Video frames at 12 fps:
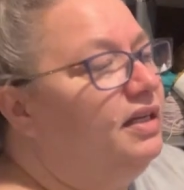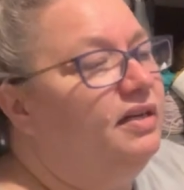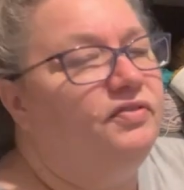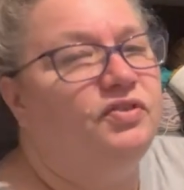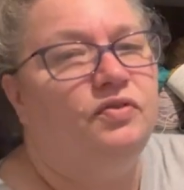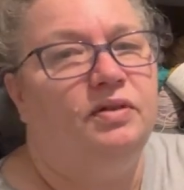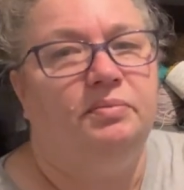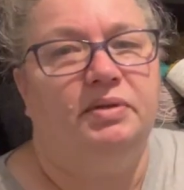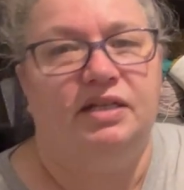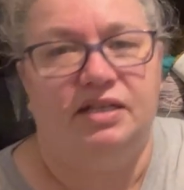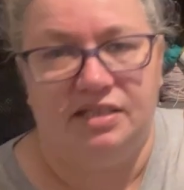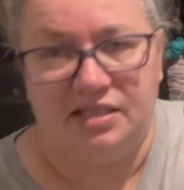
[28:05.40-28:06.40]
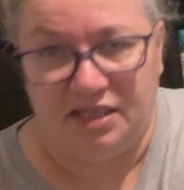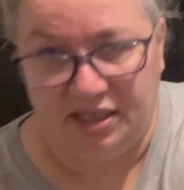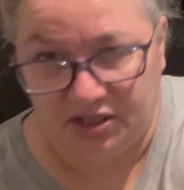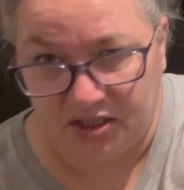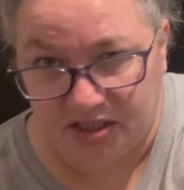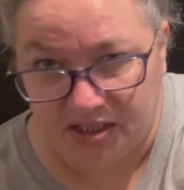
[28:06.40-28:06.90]
of doing because
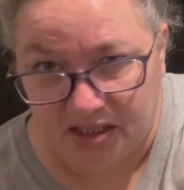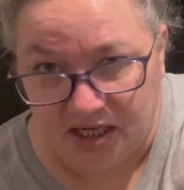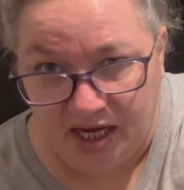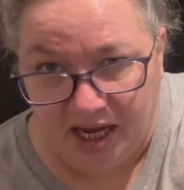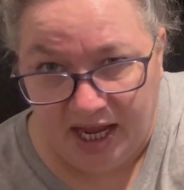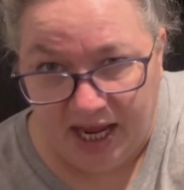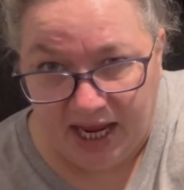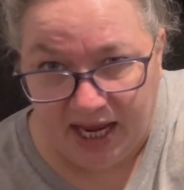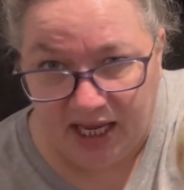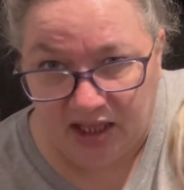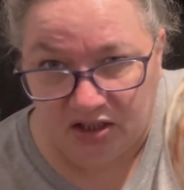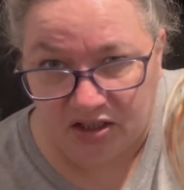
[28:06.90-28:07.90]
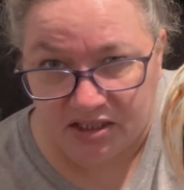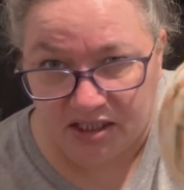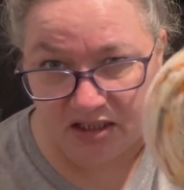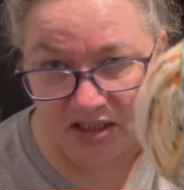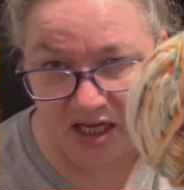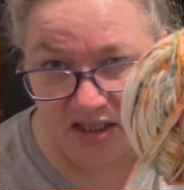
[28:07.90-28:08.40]
it looks a
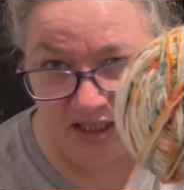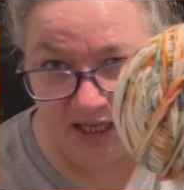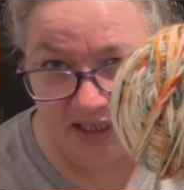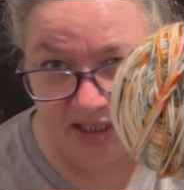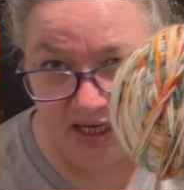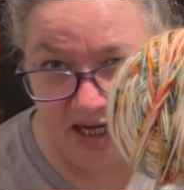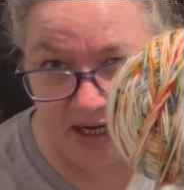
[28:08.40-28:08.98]
lot like